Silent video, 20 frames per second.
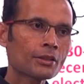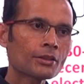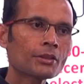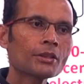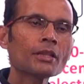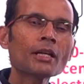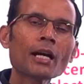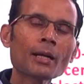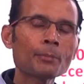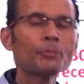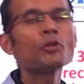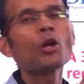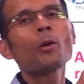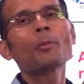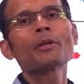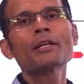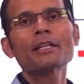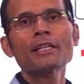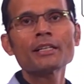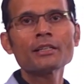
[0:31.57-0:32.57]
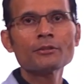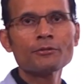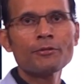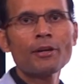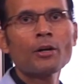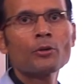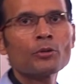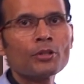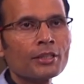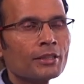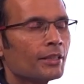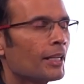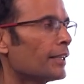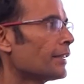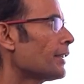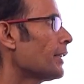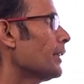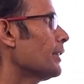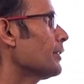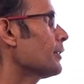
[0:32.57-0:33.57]
the abnormalities found in
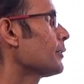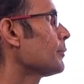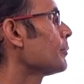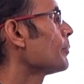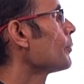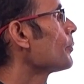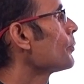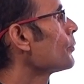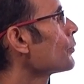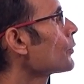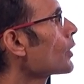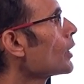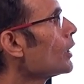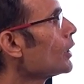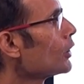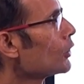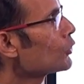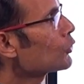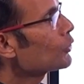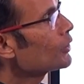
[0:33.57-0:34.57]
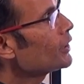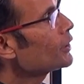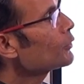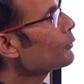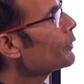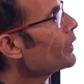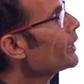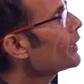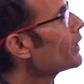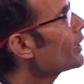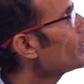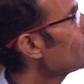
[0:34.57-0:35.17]
that case. So this week